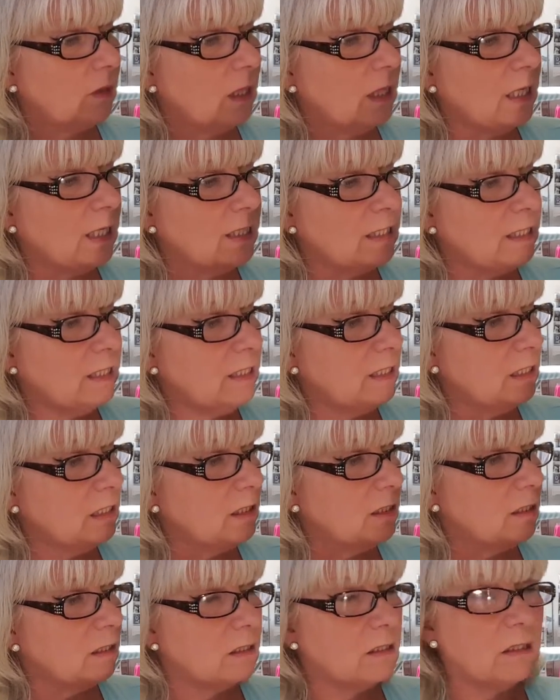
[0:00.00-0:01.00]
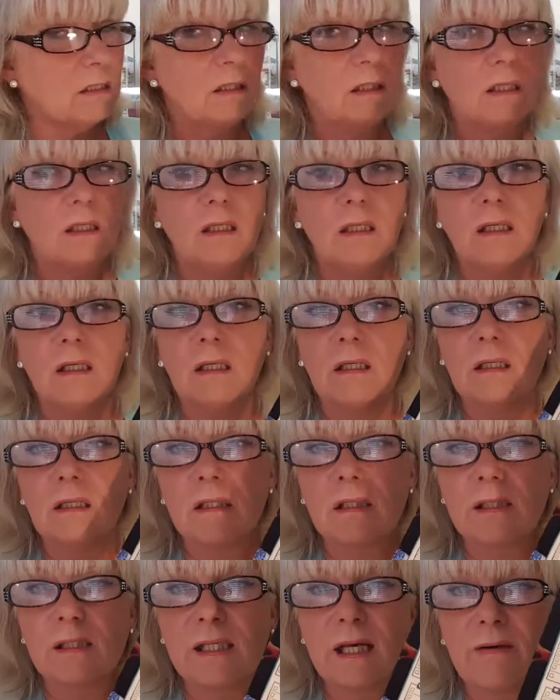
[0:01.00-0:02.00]
I did
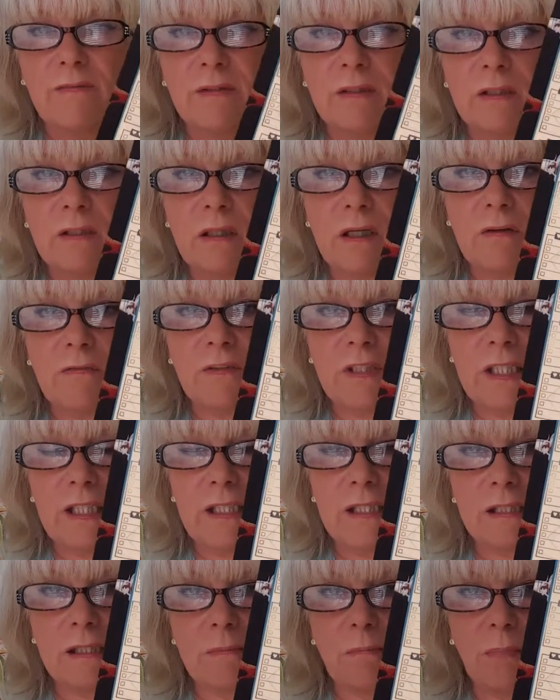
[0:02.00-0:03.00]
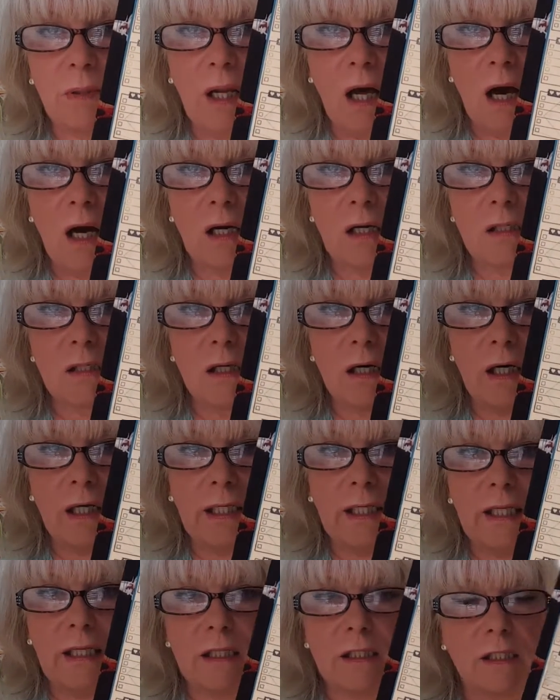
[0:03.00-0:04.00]
7 of these blocks
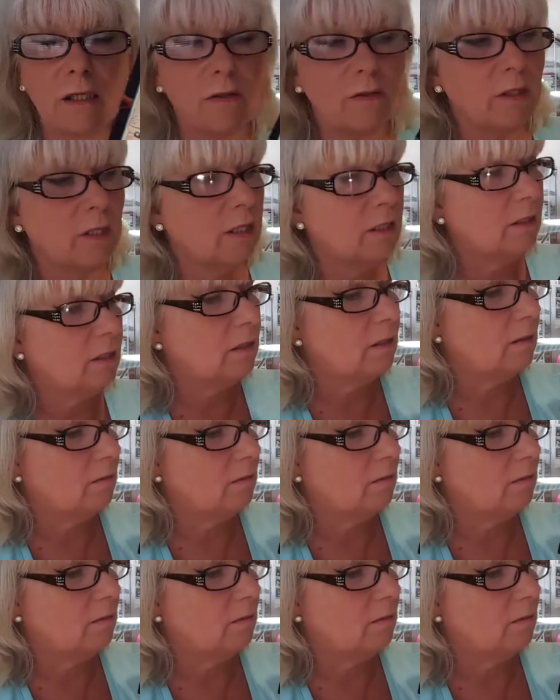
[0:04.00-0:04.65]
on it so that